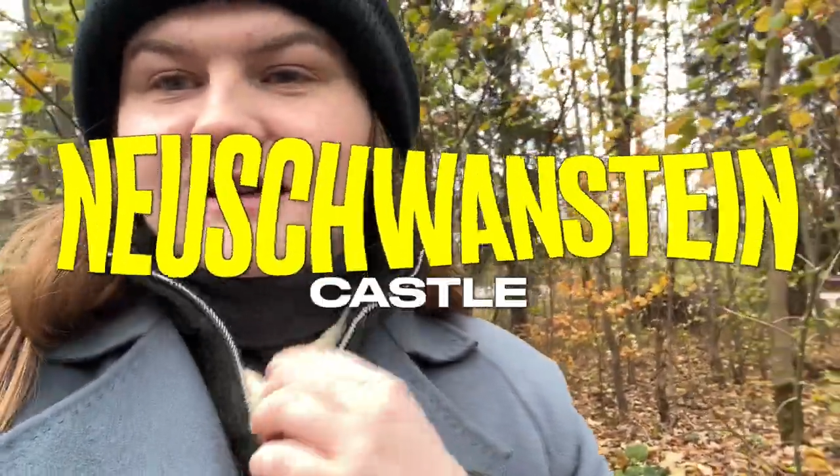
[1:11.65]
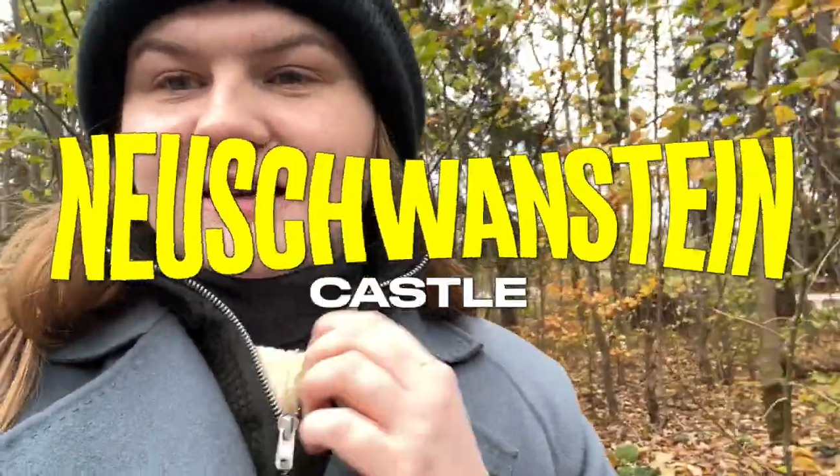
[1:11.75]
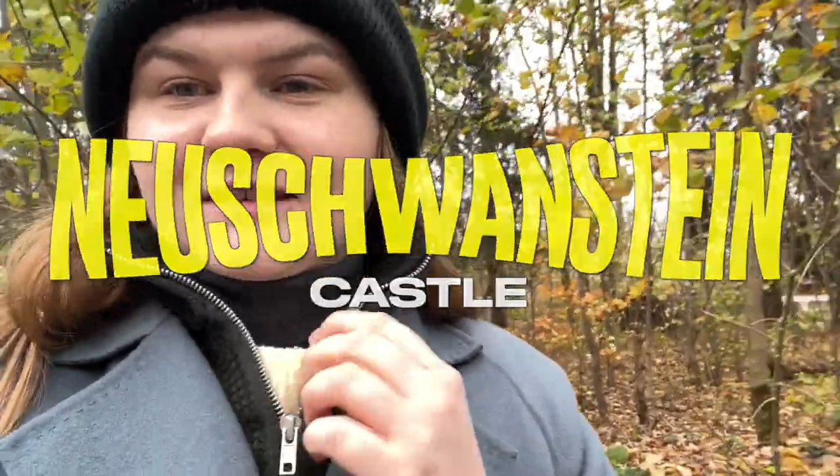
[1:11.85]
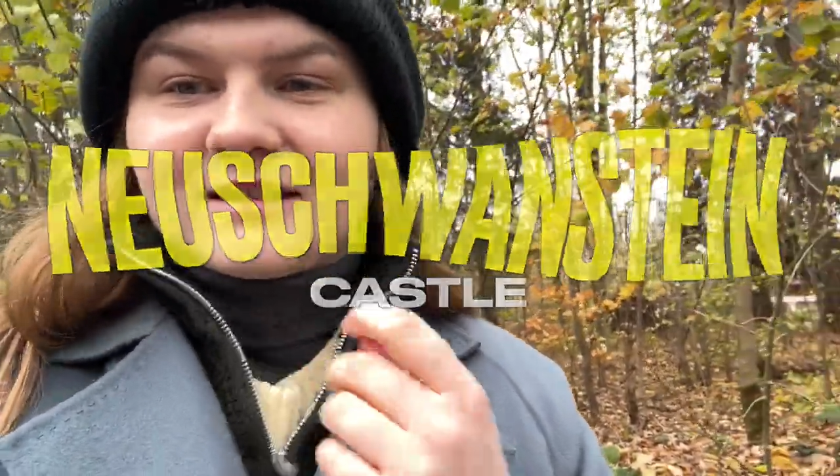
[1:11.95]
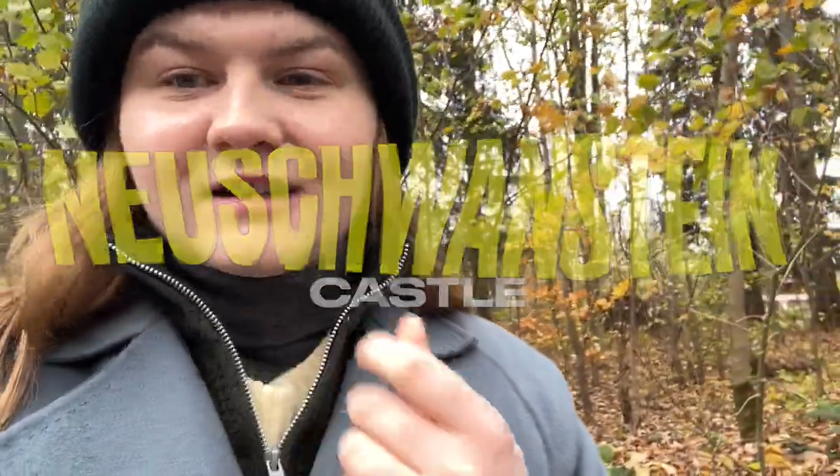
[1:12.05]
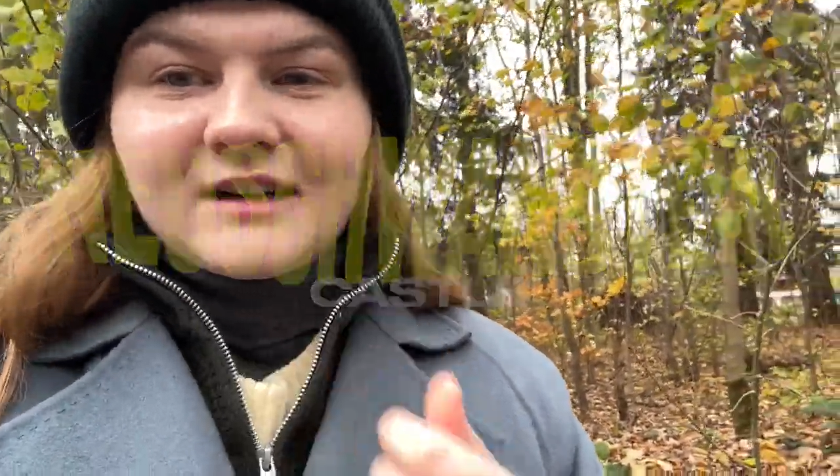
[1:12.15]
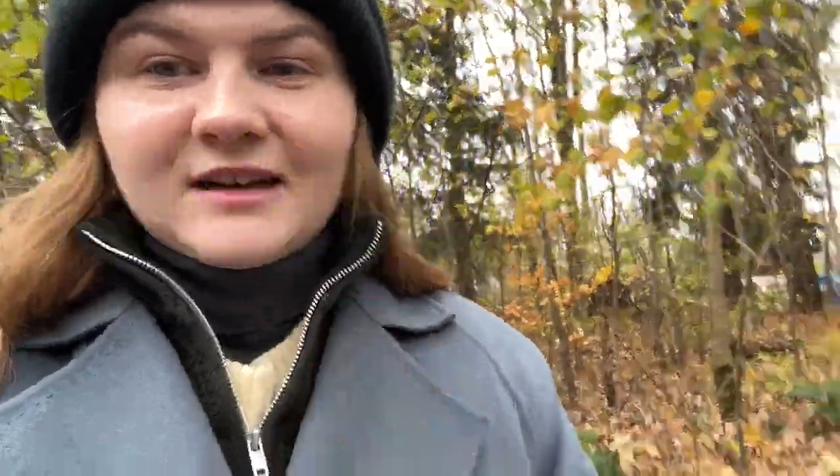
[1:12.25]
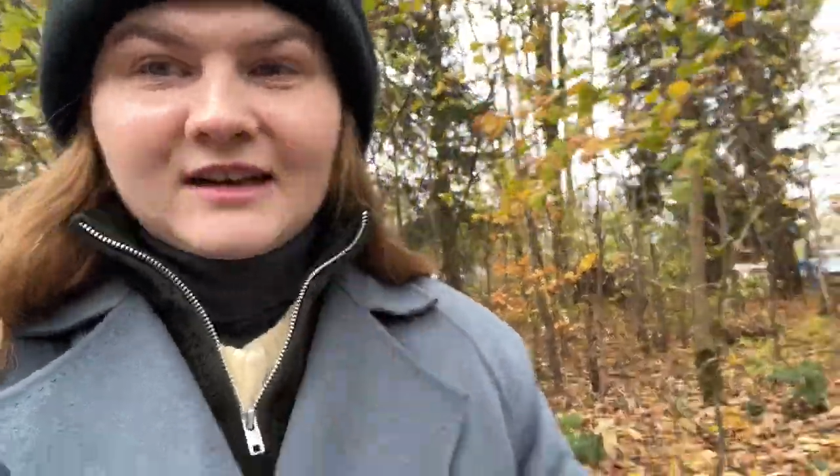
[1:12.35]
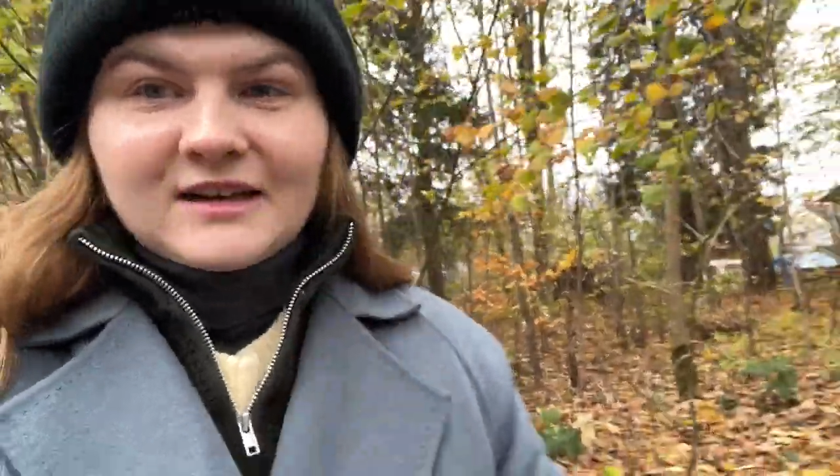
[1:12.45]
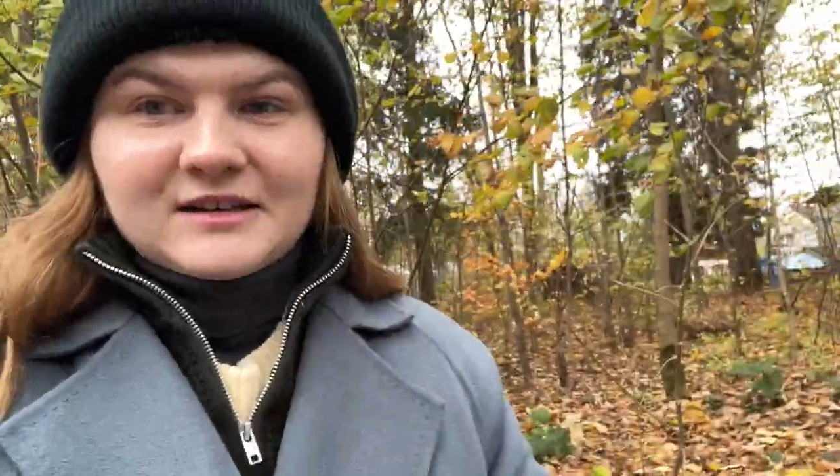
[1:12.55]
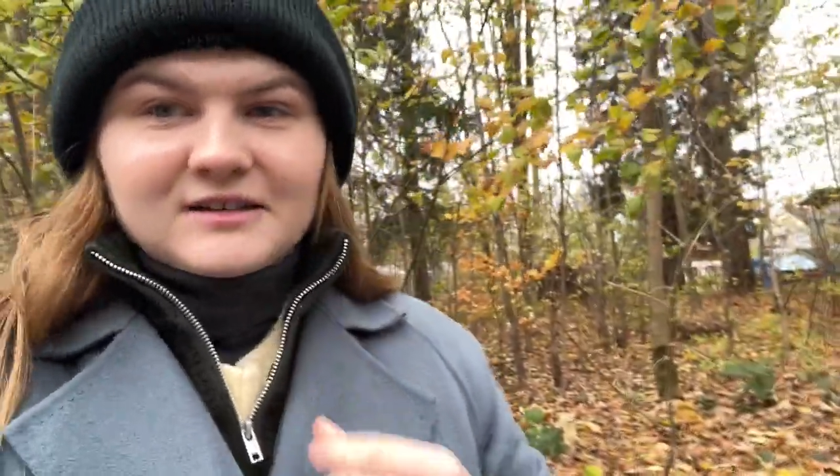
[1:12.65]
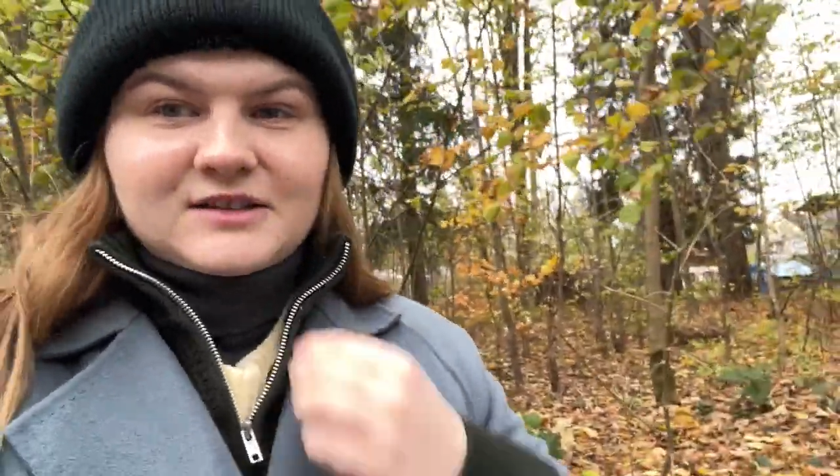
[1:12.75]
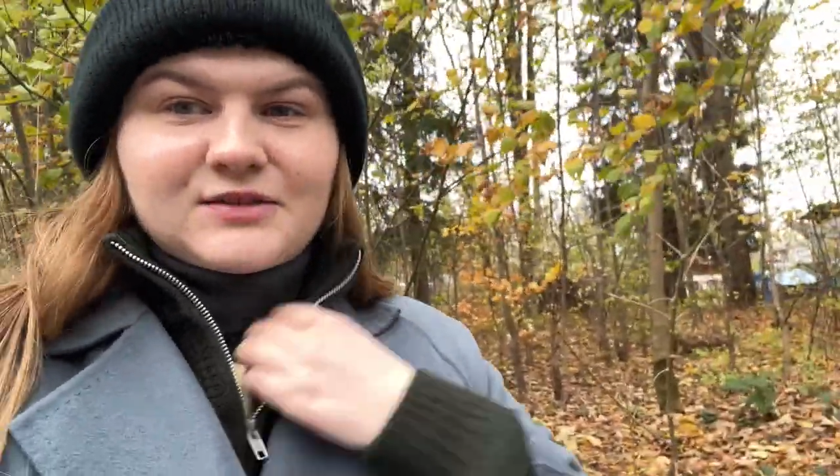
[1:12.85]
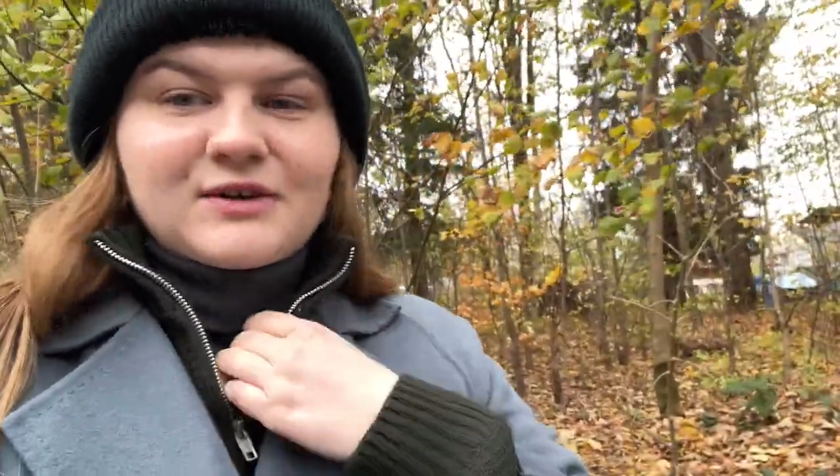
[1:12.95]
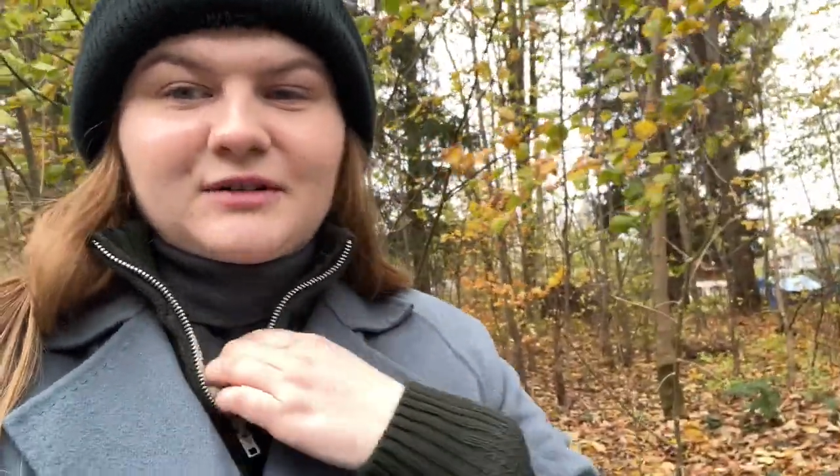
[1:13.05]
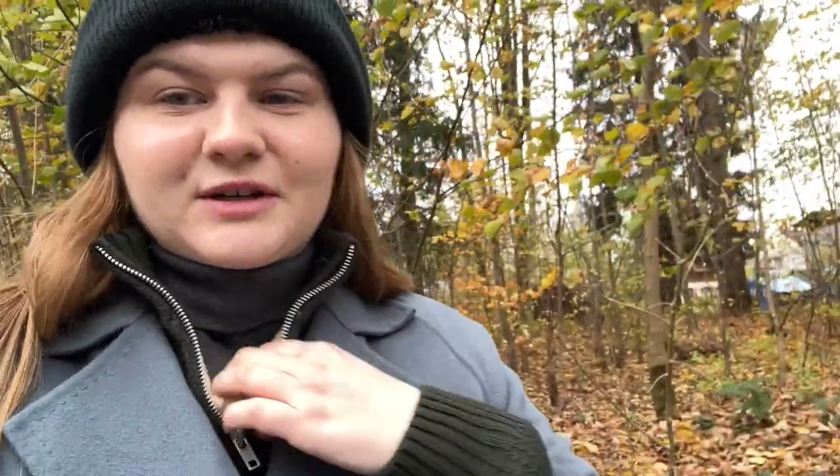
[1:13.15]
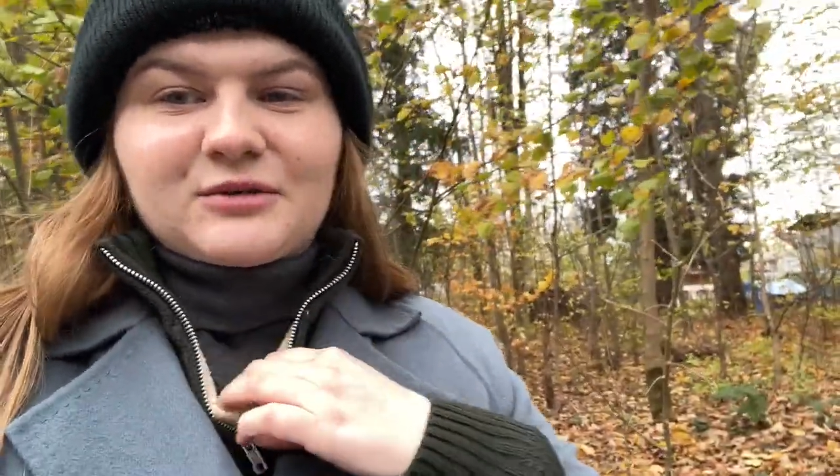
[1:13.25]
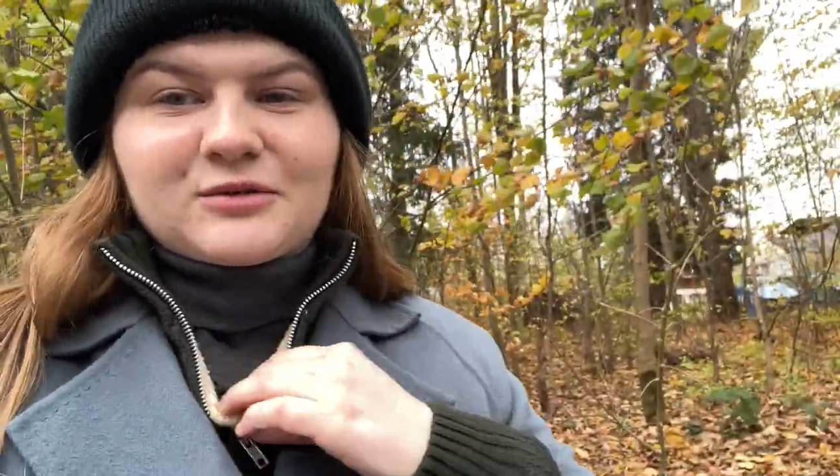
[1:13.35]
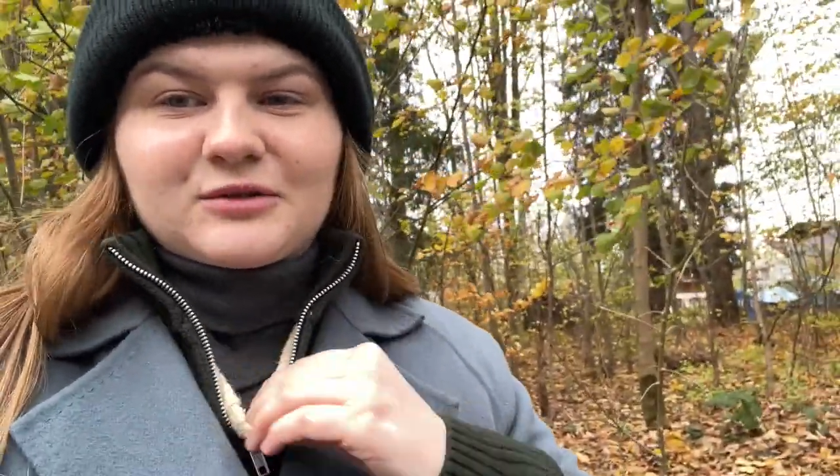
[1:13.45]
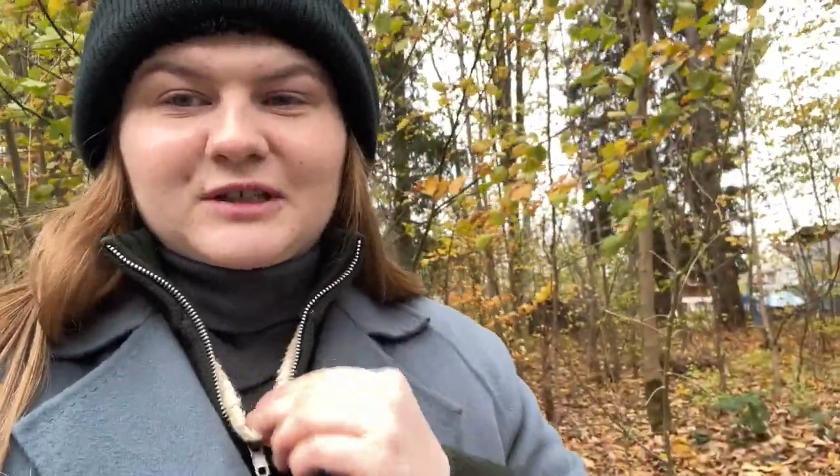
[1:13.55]
and it is very
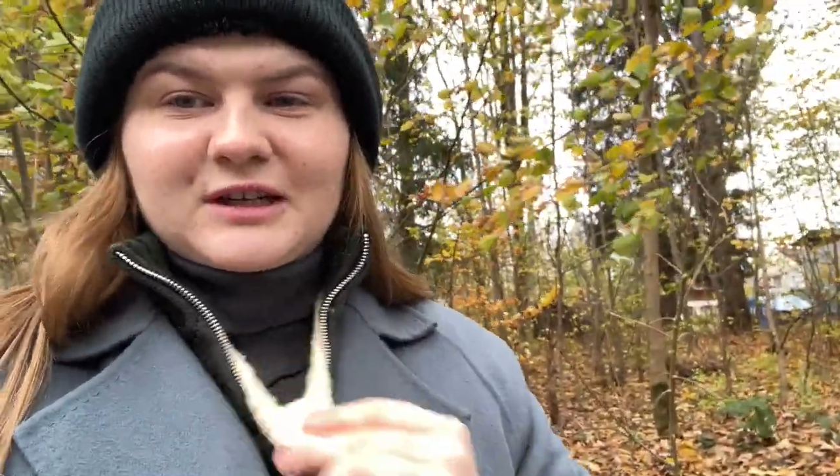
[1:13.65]
cold.